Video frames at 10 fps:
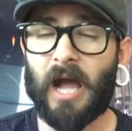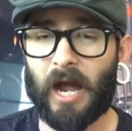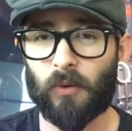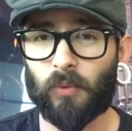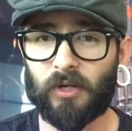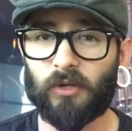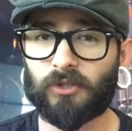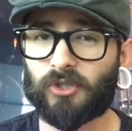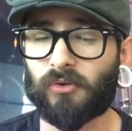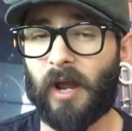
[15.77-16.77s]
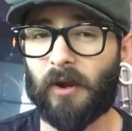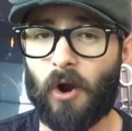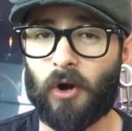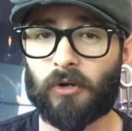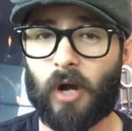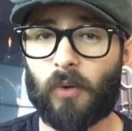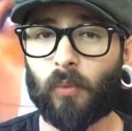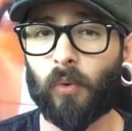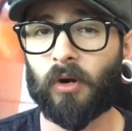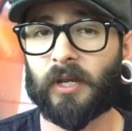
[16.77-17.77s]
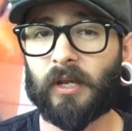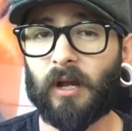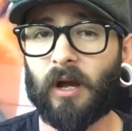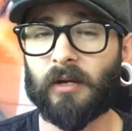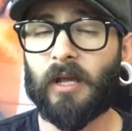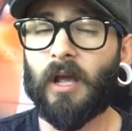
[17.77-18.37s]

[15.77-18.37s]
I will try harder on working on